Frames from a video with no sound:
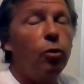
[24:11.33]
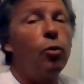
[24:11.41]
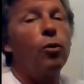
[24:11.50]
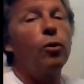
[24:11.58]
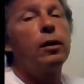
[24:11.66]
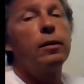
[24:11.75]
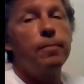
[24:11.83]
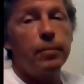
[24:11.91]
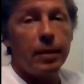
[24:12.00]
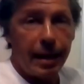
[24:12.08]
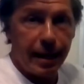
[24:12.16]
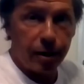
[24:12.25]
or
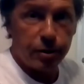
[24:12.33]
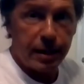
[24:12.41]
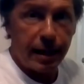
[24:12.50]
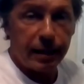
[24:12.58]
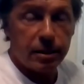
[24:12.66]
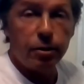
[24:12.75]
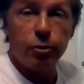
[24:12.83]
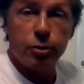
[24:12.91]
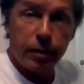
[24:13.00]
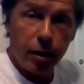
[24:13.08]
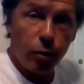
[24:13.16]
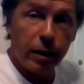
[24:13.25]
heterozygous.
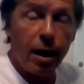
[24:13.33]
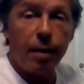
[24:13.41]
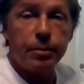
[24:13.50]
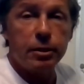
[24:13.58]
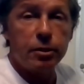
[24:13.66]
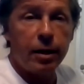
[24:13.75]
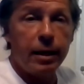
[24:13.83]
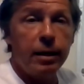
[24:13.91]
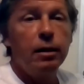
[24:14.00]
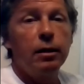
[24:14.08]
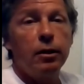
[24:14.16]
Those are the only options, right?